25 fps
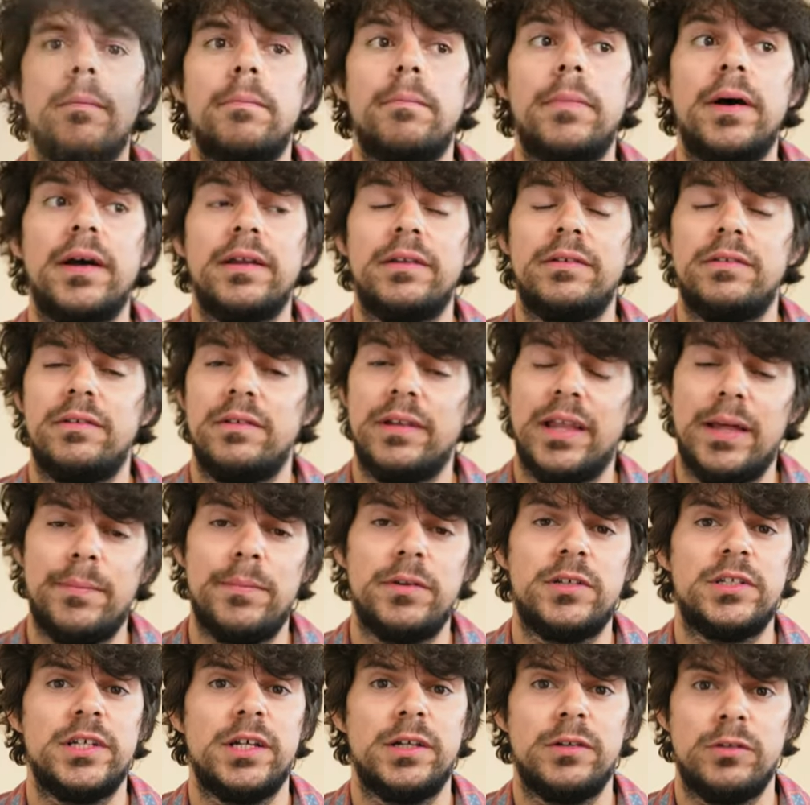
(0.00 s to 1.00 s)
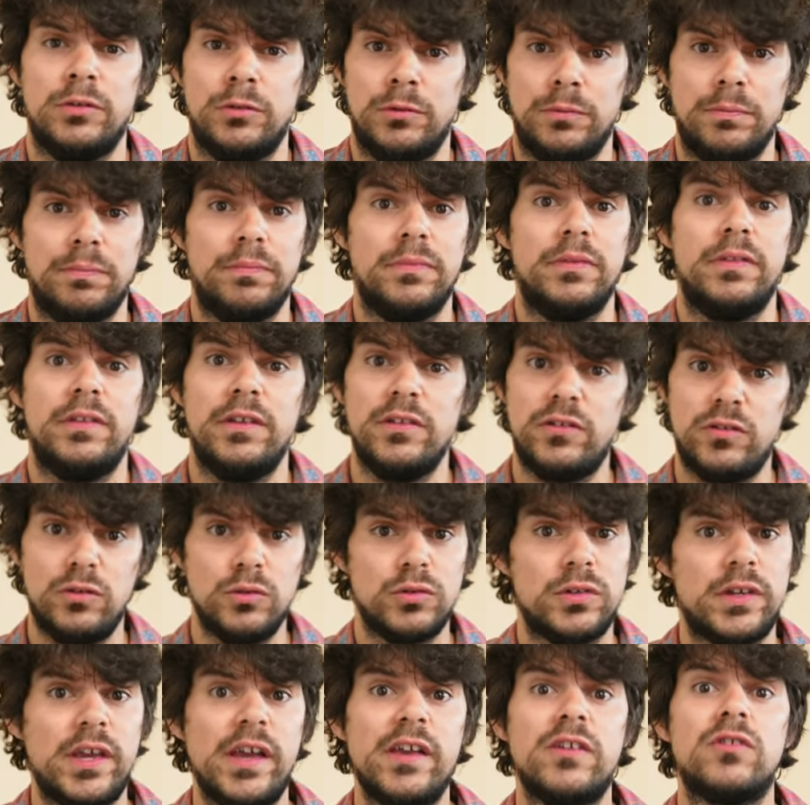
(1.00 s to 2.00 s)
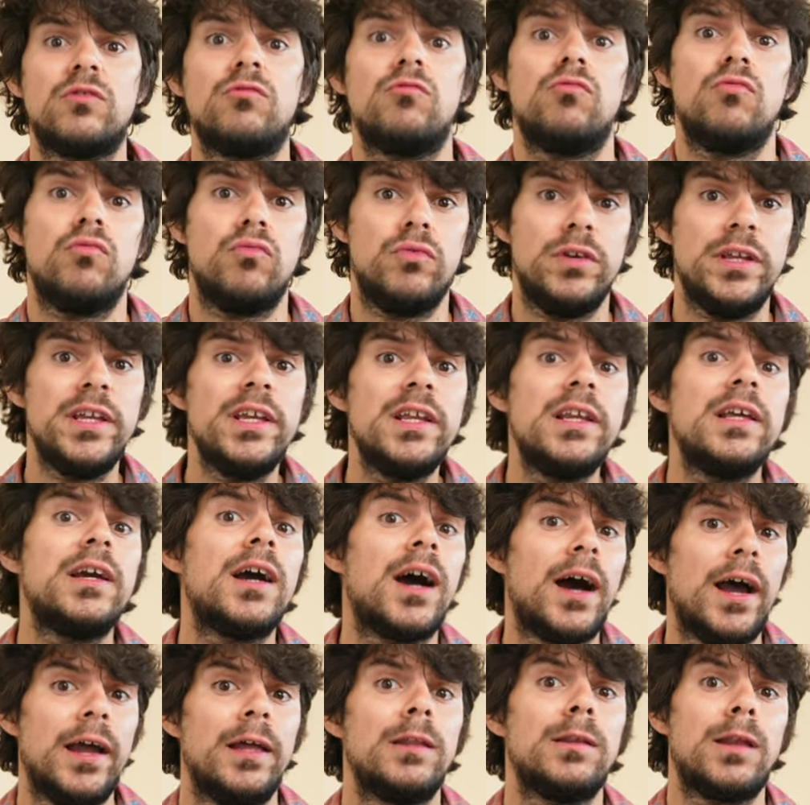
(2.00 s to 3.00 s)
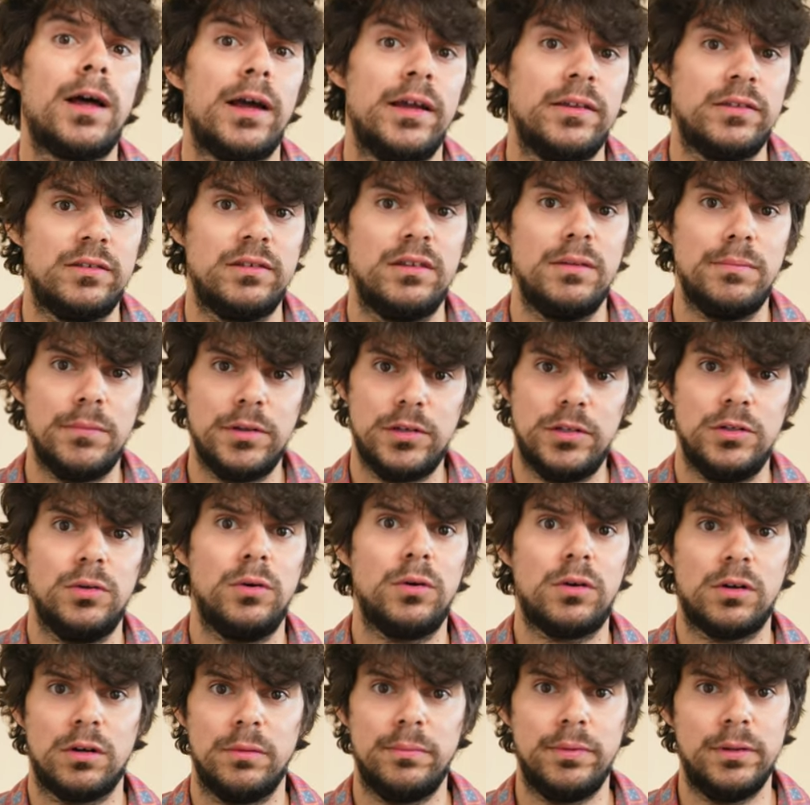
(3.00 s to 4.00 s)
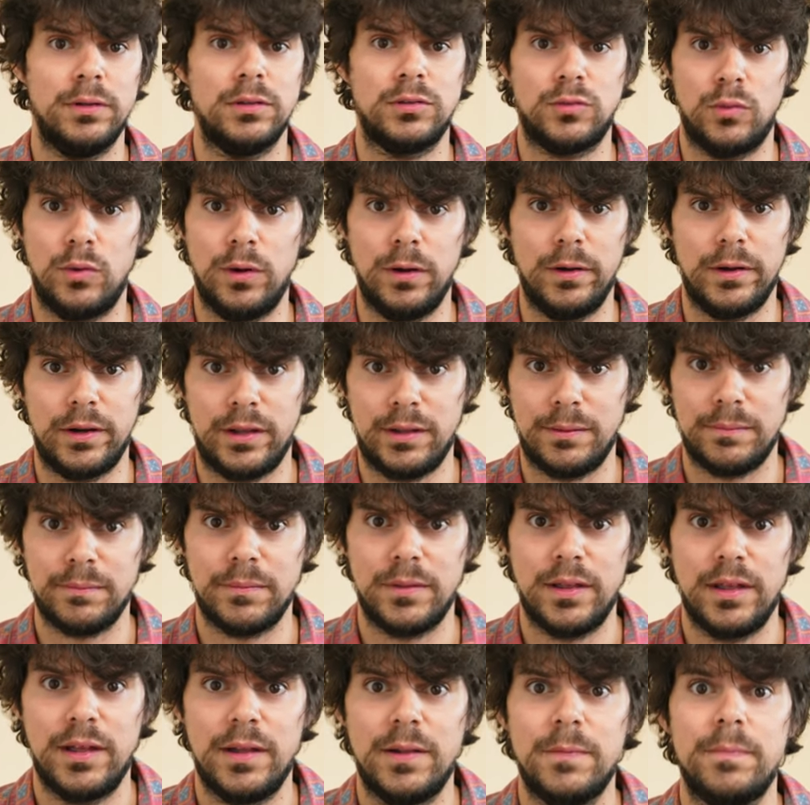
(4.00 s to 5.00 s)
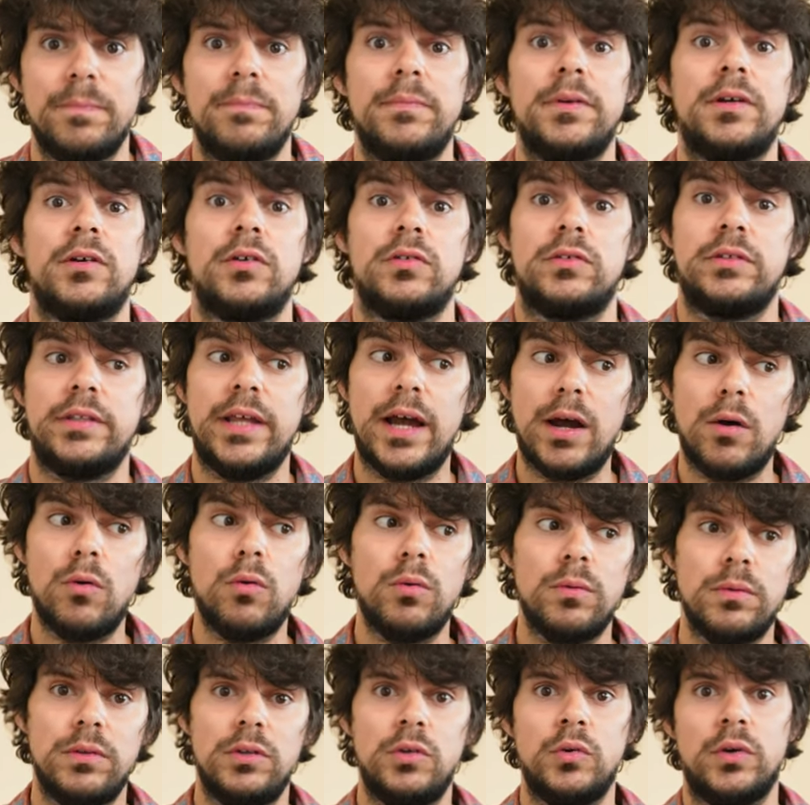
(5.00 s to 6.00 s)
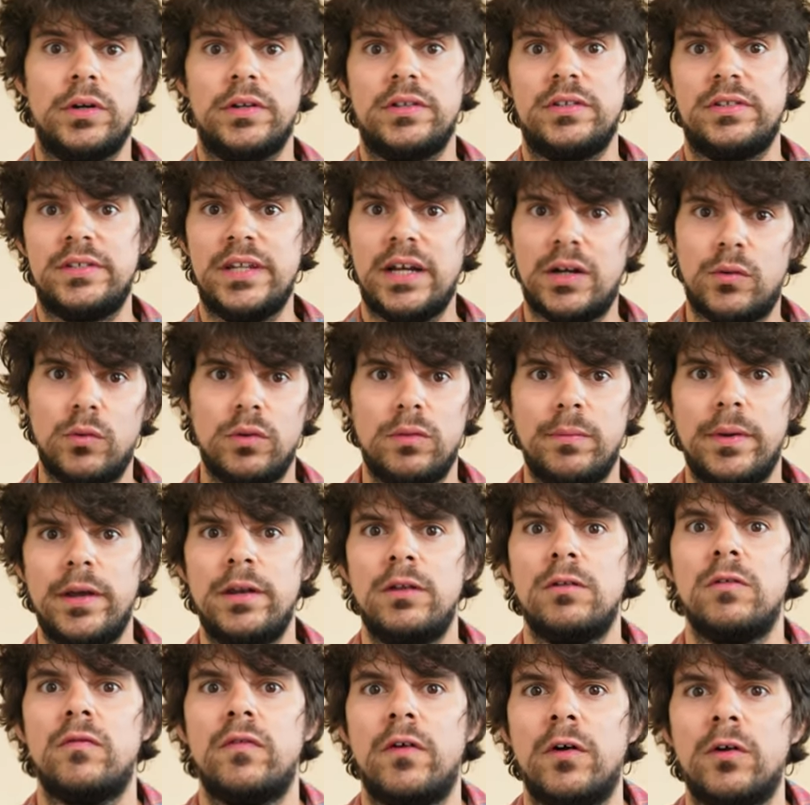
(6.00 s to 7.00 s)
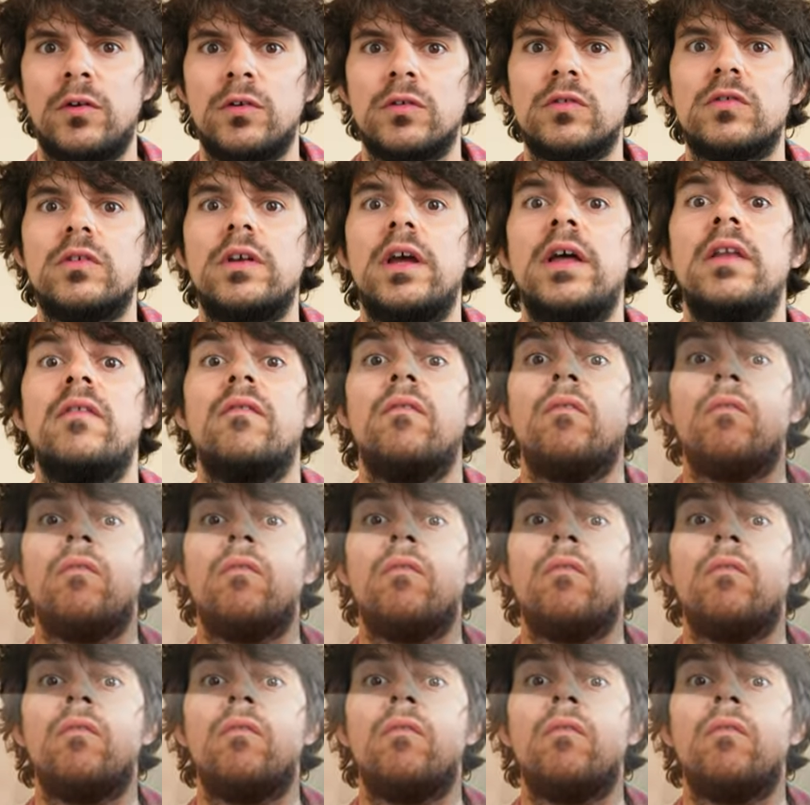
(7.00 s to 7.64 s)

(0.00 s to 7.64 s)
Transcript: But let me tell you, this use case really highlights the mediocre build quality. Because now you are stuck with manual focus and